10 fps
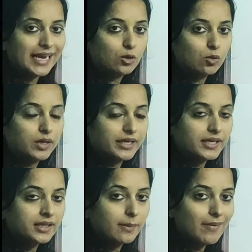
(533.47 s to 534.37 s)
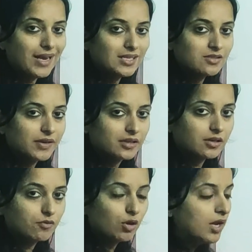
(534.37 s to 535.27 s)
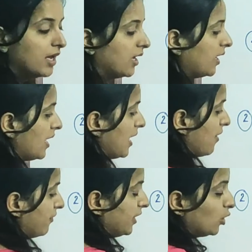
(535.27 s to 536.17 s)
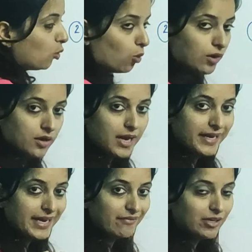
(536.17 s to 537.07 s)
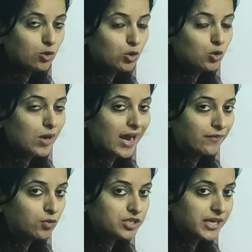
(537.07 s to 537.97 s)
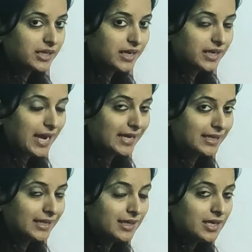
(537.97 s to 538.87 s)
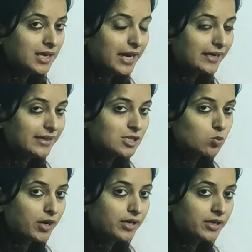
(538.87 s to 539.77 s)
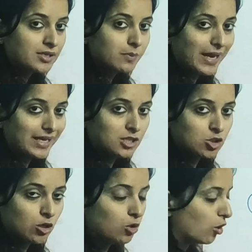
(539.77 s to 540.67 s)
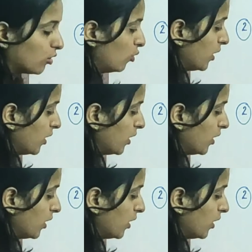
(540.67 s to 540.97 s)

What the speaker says: calculating the balance factor for every node, at every node you have to check that either at this point it is balanced or not.